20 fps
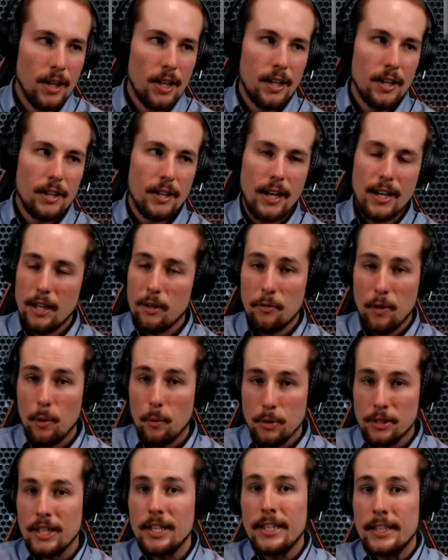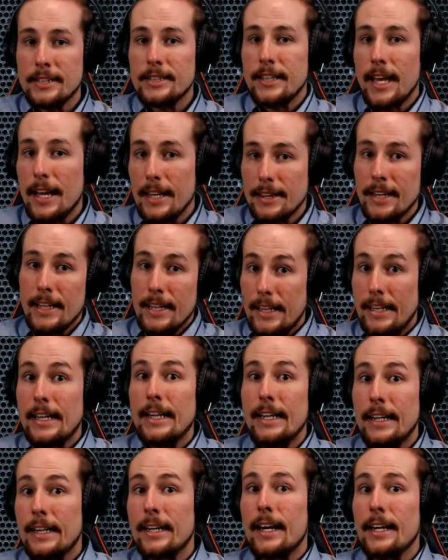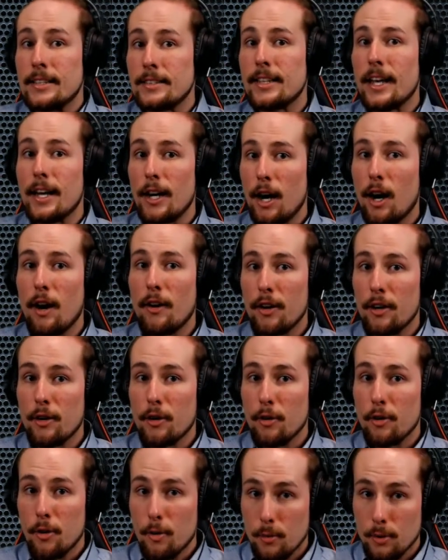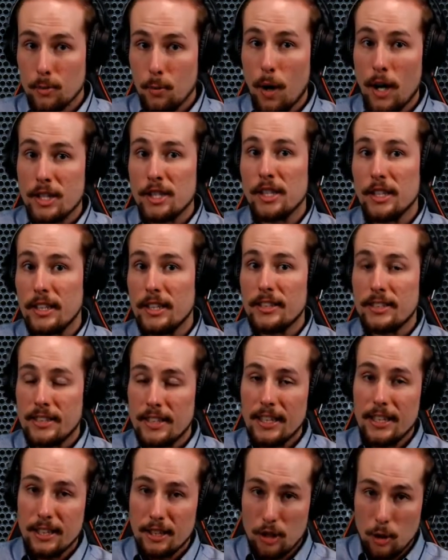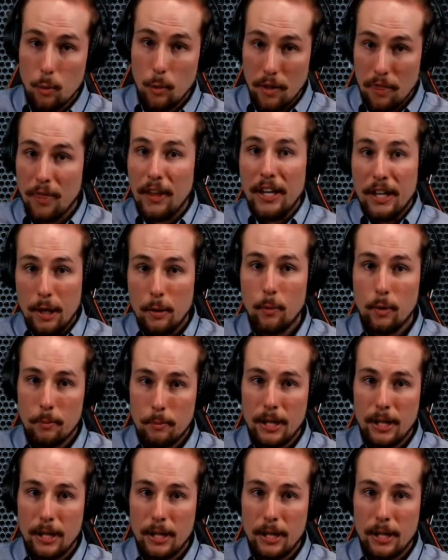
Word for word: like, if there was any state that needed a state auditor that was watching these things, you would think it would be